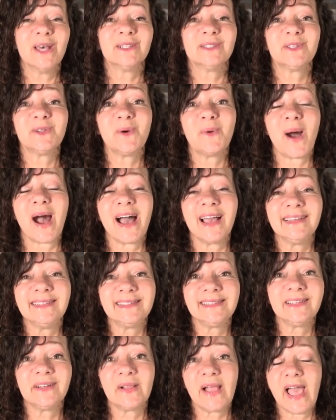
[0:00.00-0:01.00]
So I
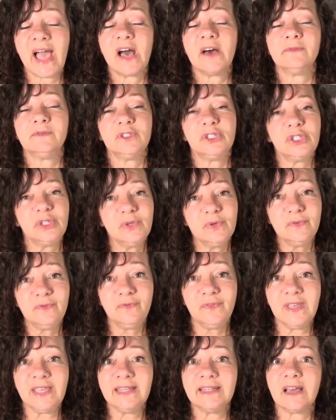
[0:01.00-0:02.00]
still have two
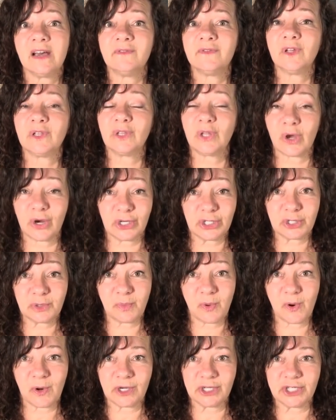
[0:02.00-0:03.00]
feet of the larger
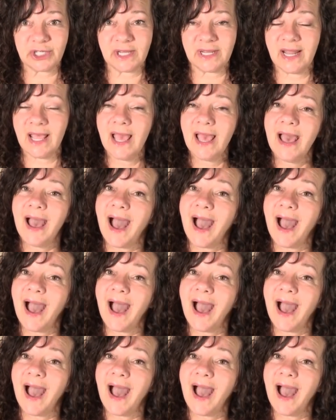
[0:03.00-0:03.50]
portion.